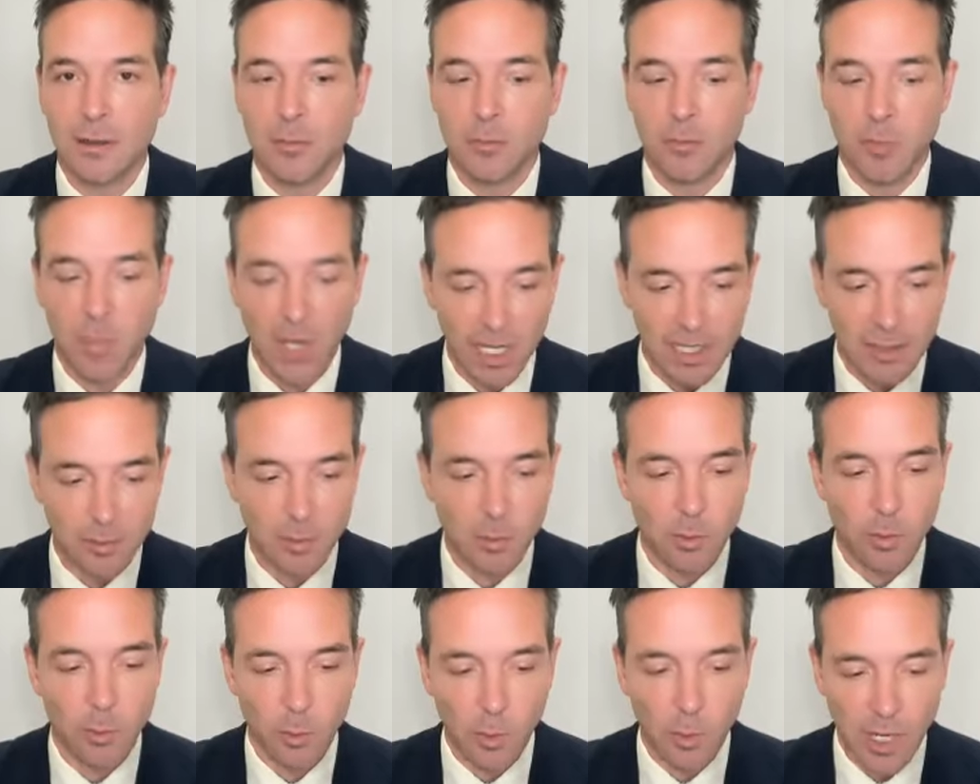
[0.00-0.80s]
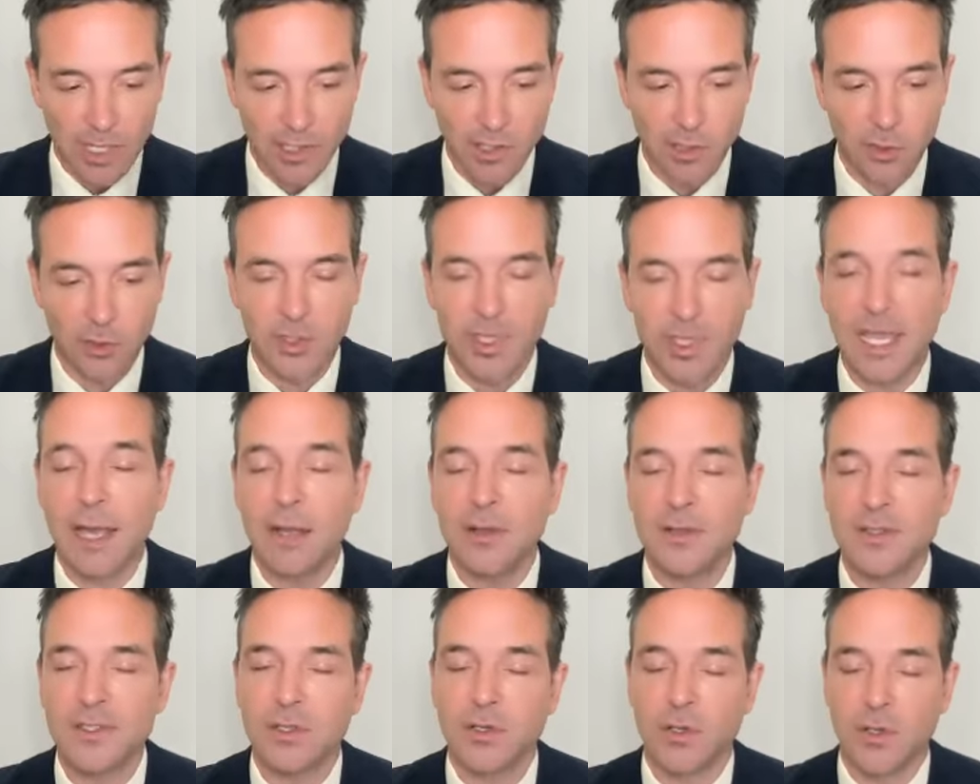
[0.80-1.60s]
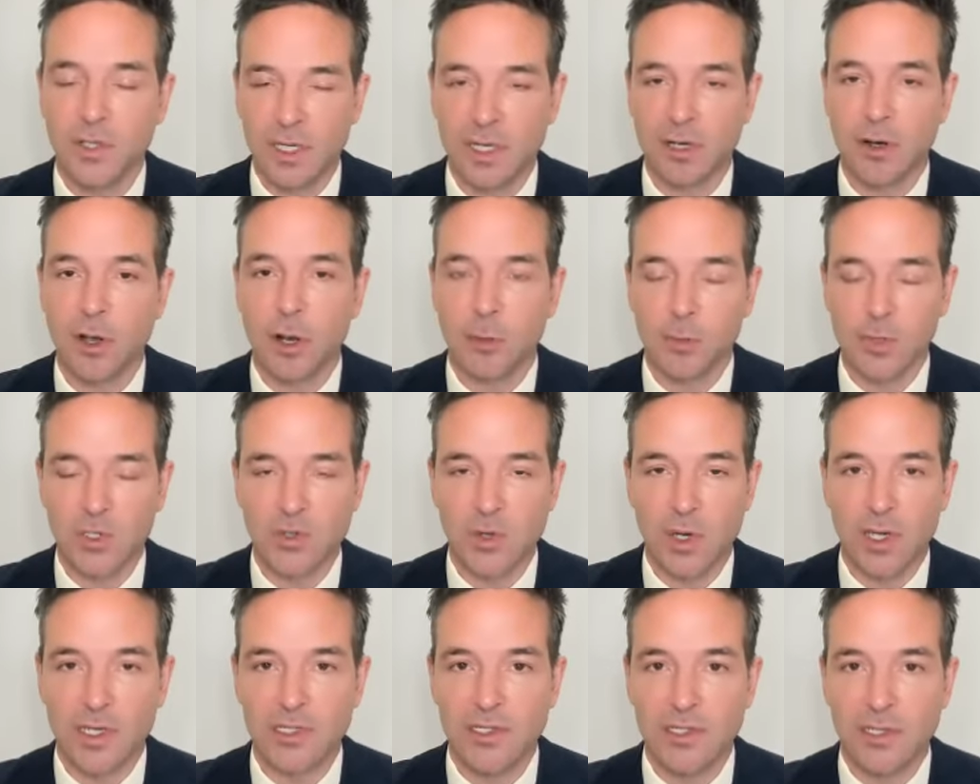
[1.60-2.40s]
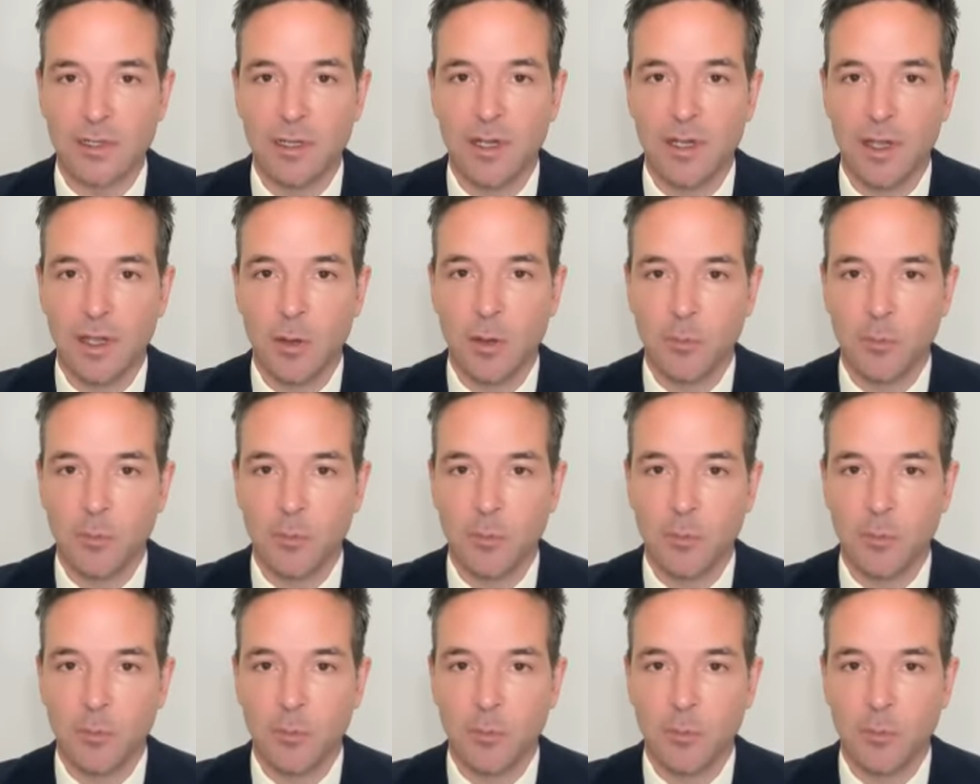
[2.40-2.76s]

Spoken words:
But when you're counsel in an arbitration,